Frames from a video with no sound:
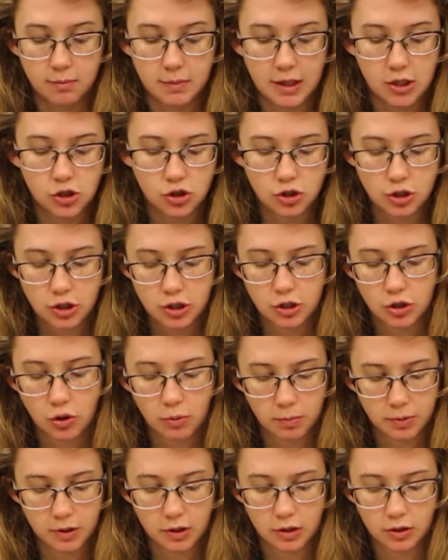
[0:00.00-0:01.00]
make sure you
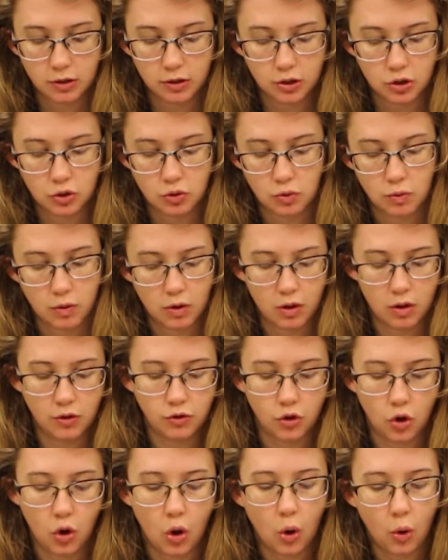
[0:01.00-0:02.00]
don't put glue
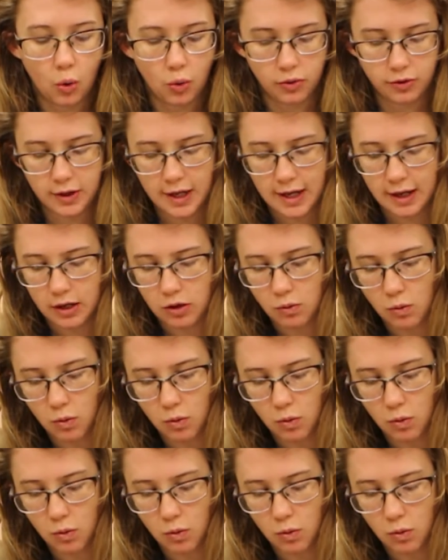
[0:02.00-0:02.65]
on the whole thing.